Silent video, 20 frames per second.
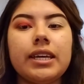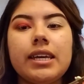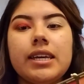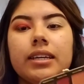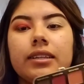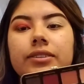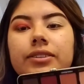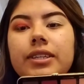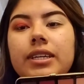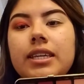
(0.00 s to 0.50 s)

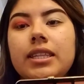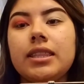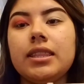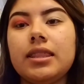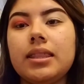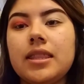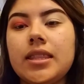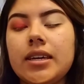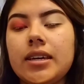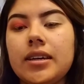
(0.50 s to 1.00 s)
is
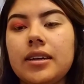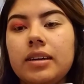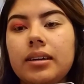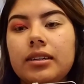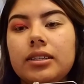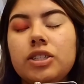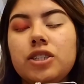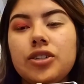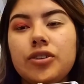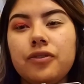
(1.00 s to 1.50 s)
in
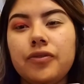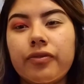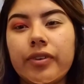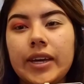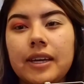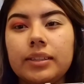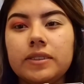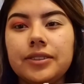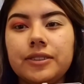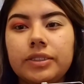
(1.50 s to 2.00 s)
the Too
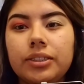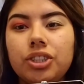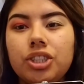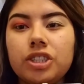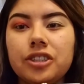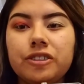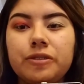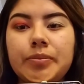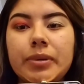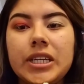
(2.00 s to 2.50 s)
Faced Just